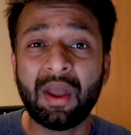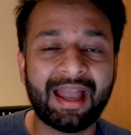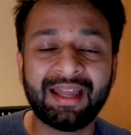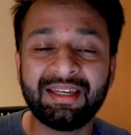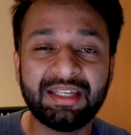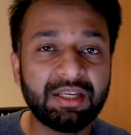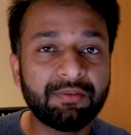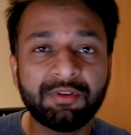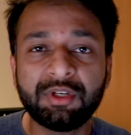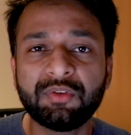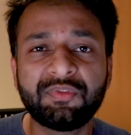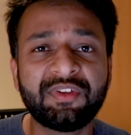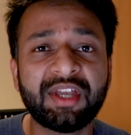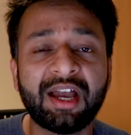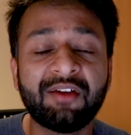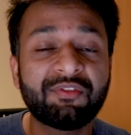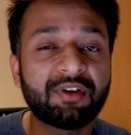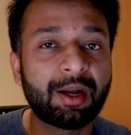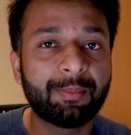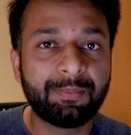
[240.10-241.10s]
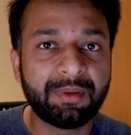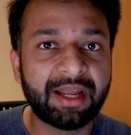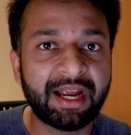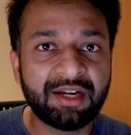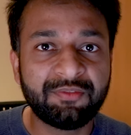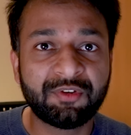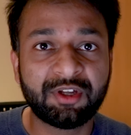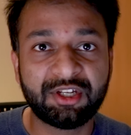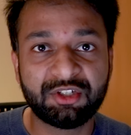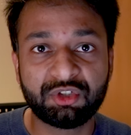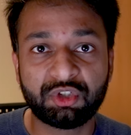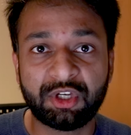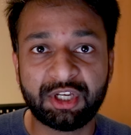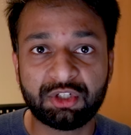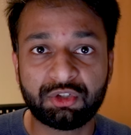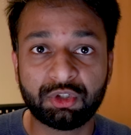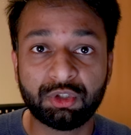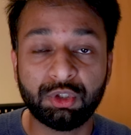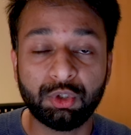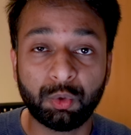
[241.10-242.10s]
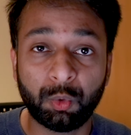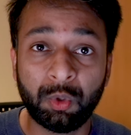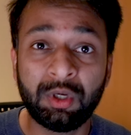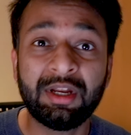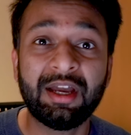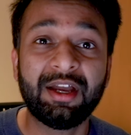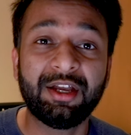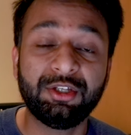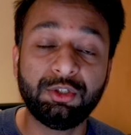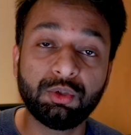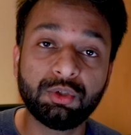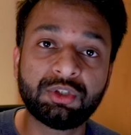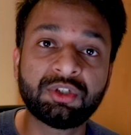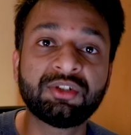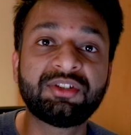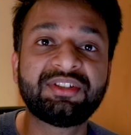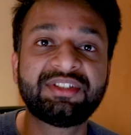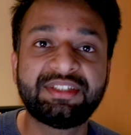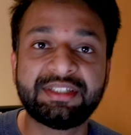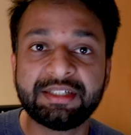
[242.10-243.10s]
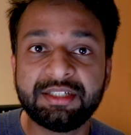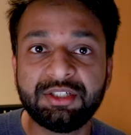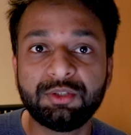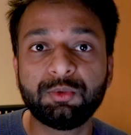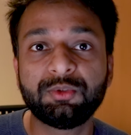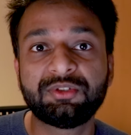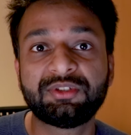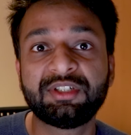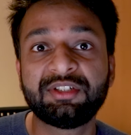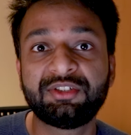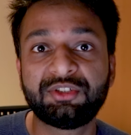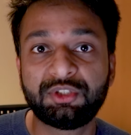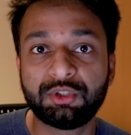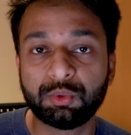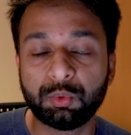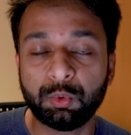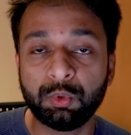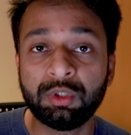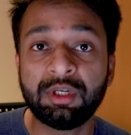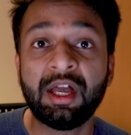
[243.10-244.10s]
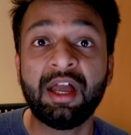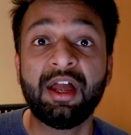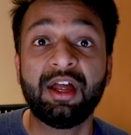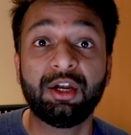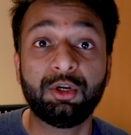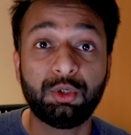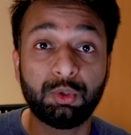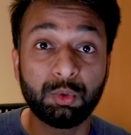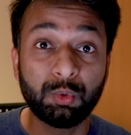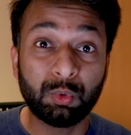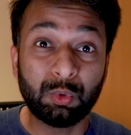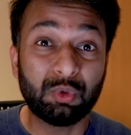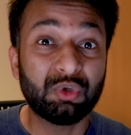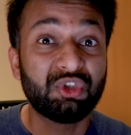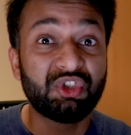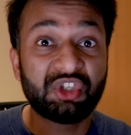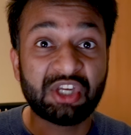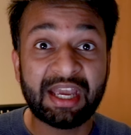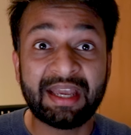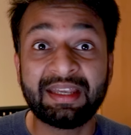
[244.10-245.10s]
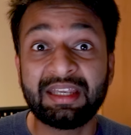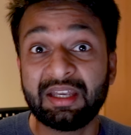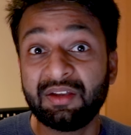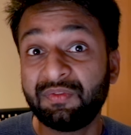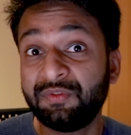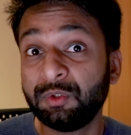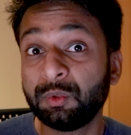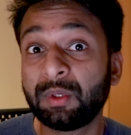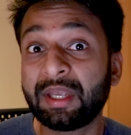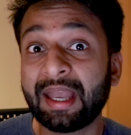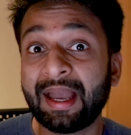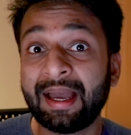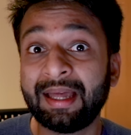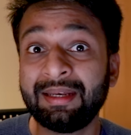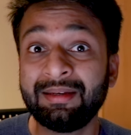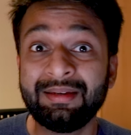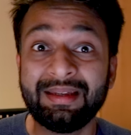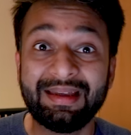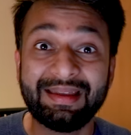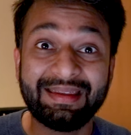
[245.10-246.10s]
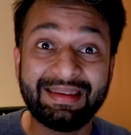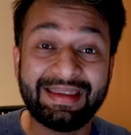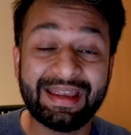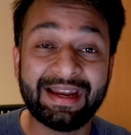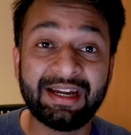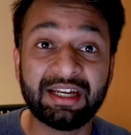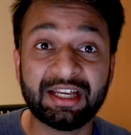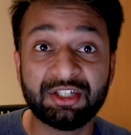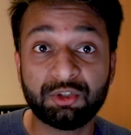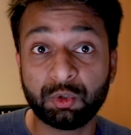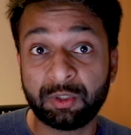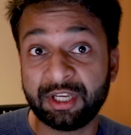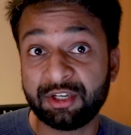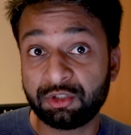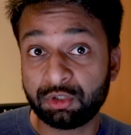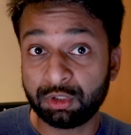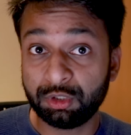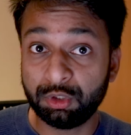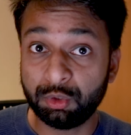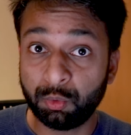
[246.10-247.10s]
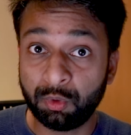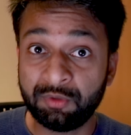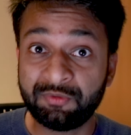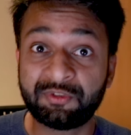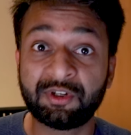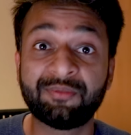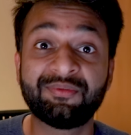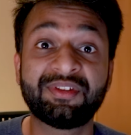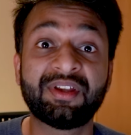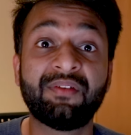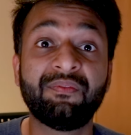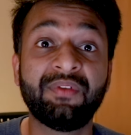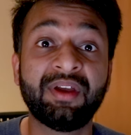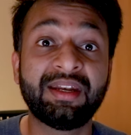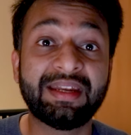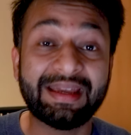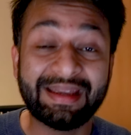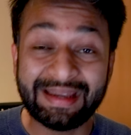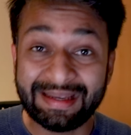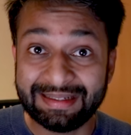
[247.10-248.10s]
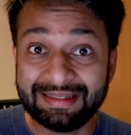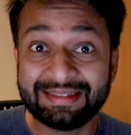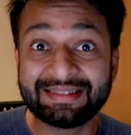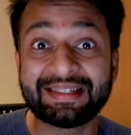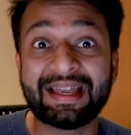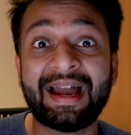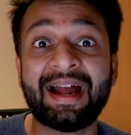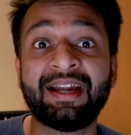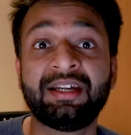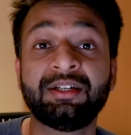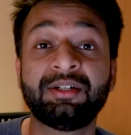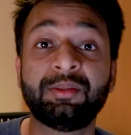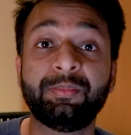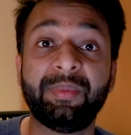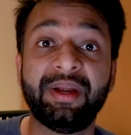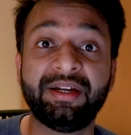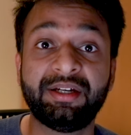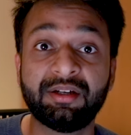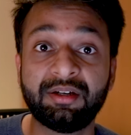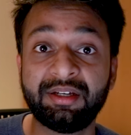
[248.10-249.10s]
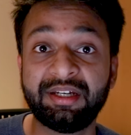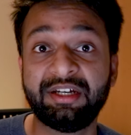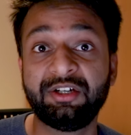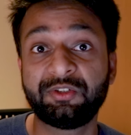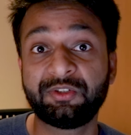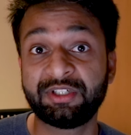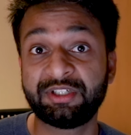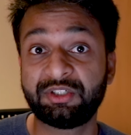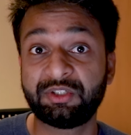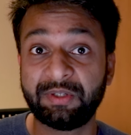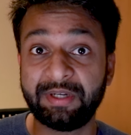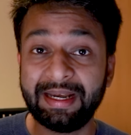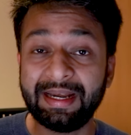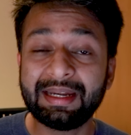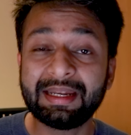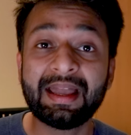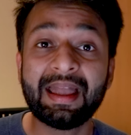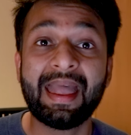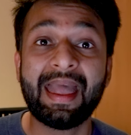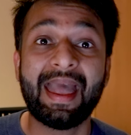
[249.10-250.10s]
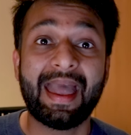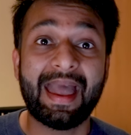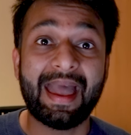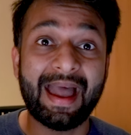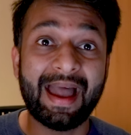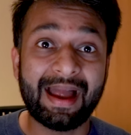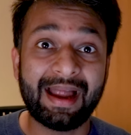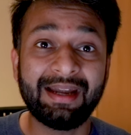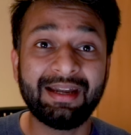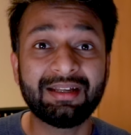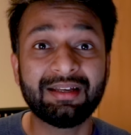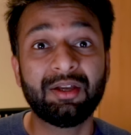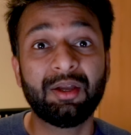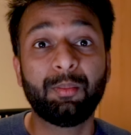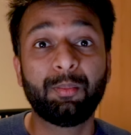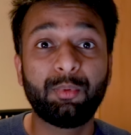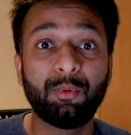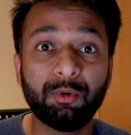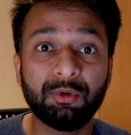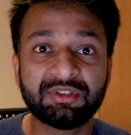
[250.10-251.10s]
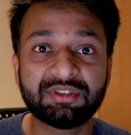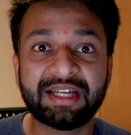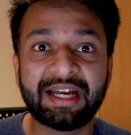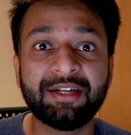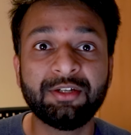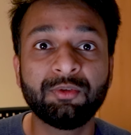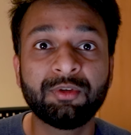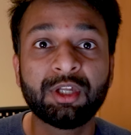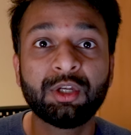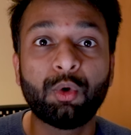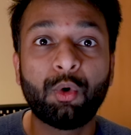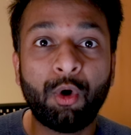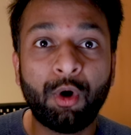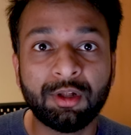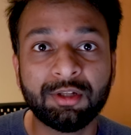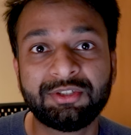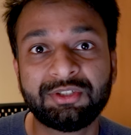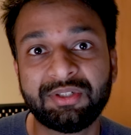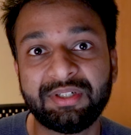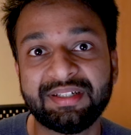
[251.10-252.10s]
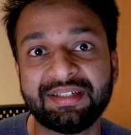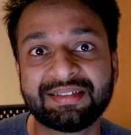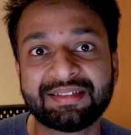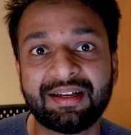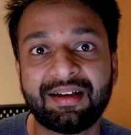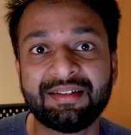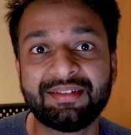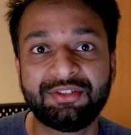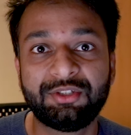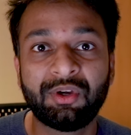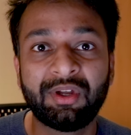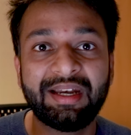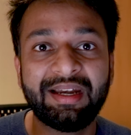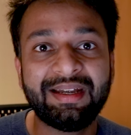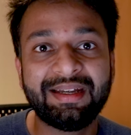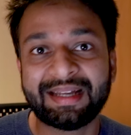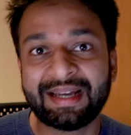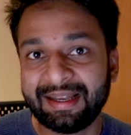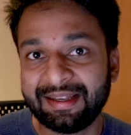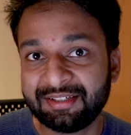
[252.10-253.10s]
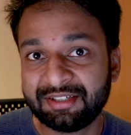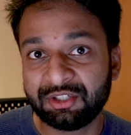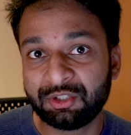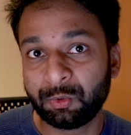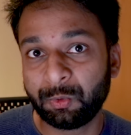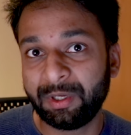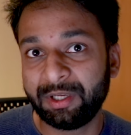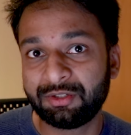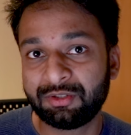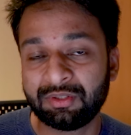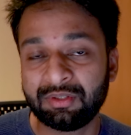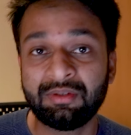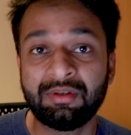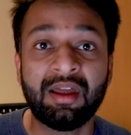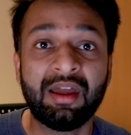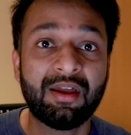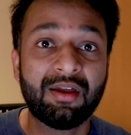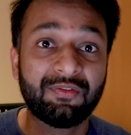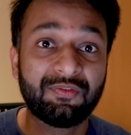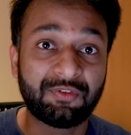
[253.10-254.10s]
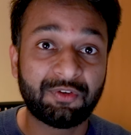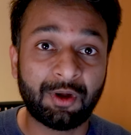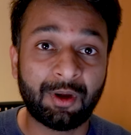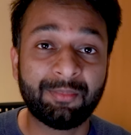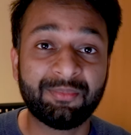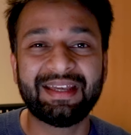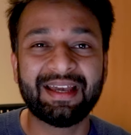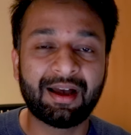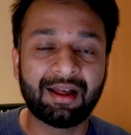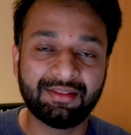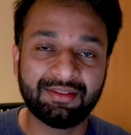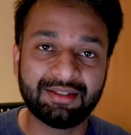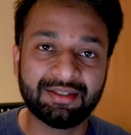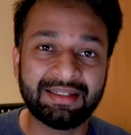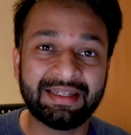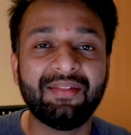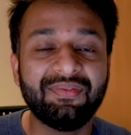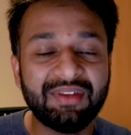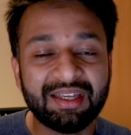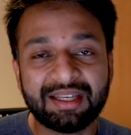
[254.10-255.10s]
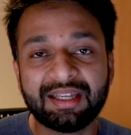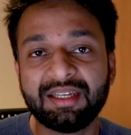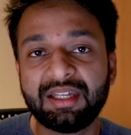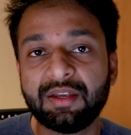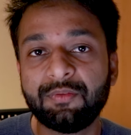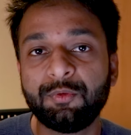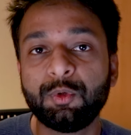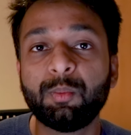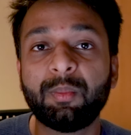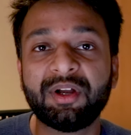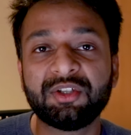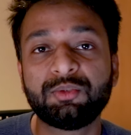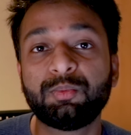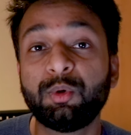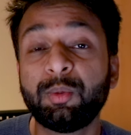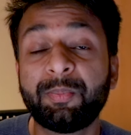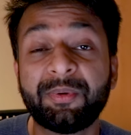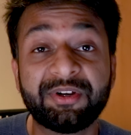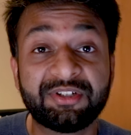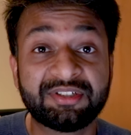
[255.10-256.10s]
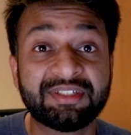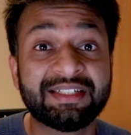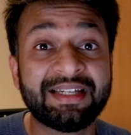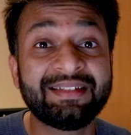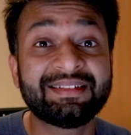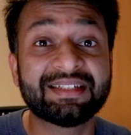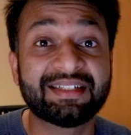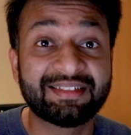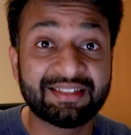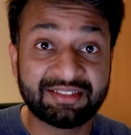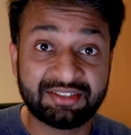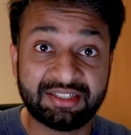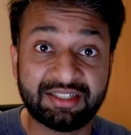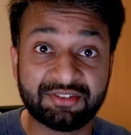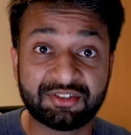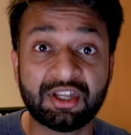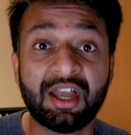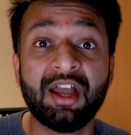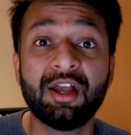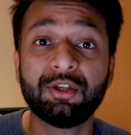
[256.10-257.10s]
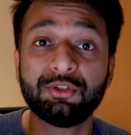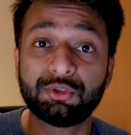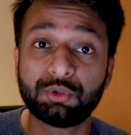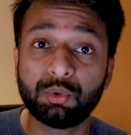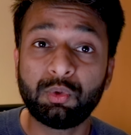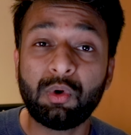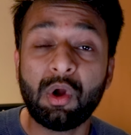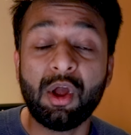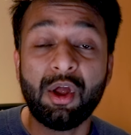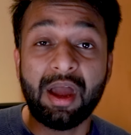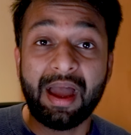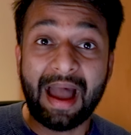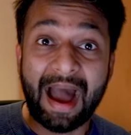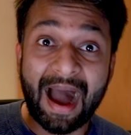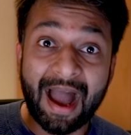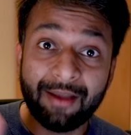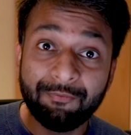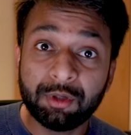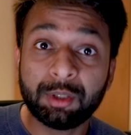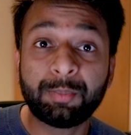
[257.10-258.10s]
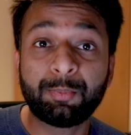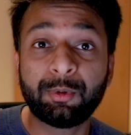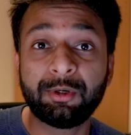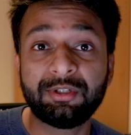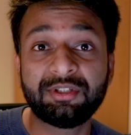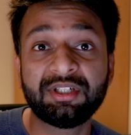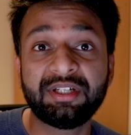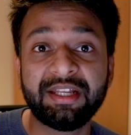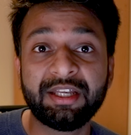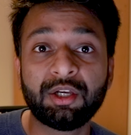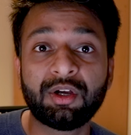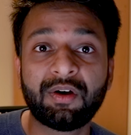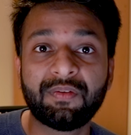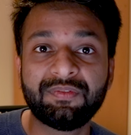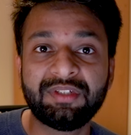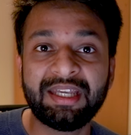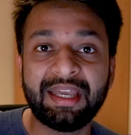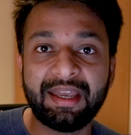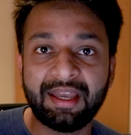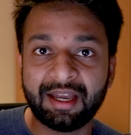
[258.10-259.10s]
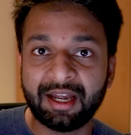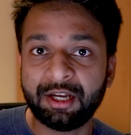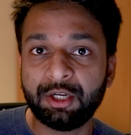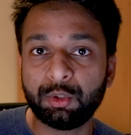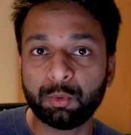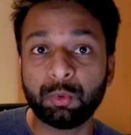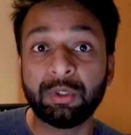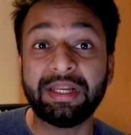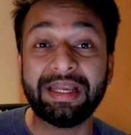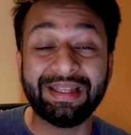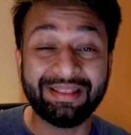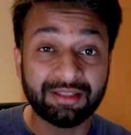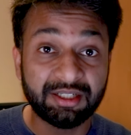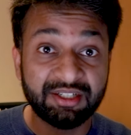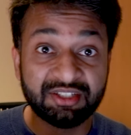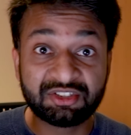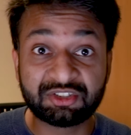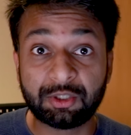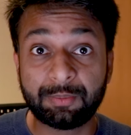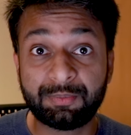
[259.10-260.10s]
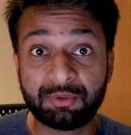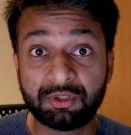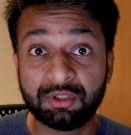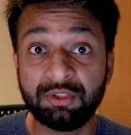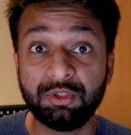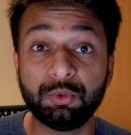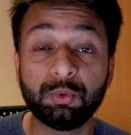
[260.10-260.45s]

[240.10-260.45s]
And even if you have applied for education loan, you should still use this tool to check if you can get education loan from somewhere else at a better interest rate. And post that, you can also discuss your entire situation from Gandan and they can give you much more personalized assistance. So I will put the link of the AI tool in the description.